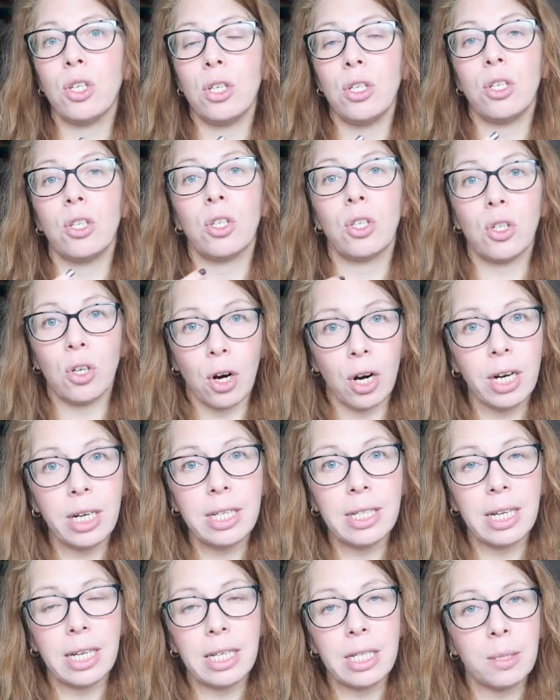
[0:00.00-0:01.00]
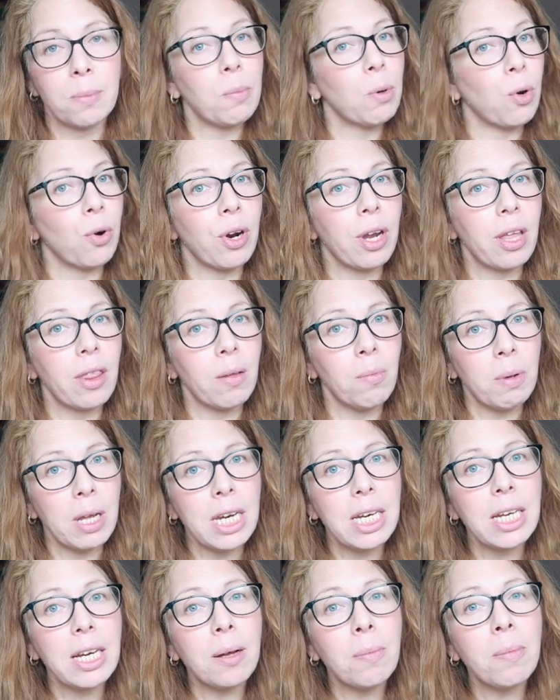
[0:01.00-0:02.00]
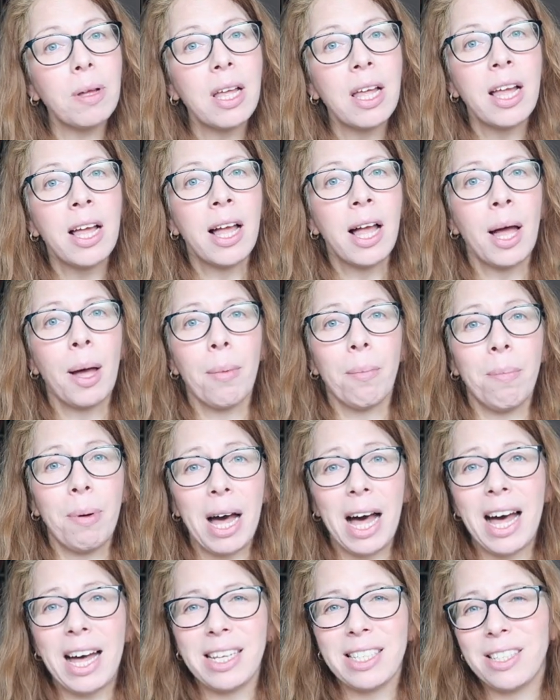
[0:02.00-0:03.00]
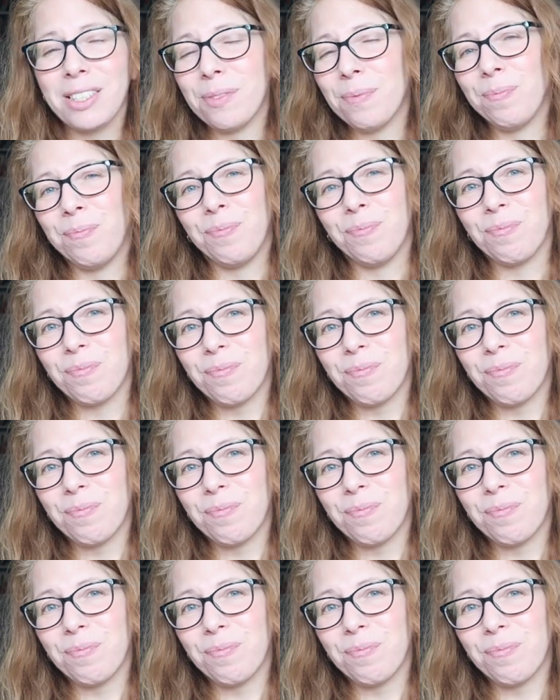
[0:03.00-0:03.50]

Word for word: to start exploring the medium, but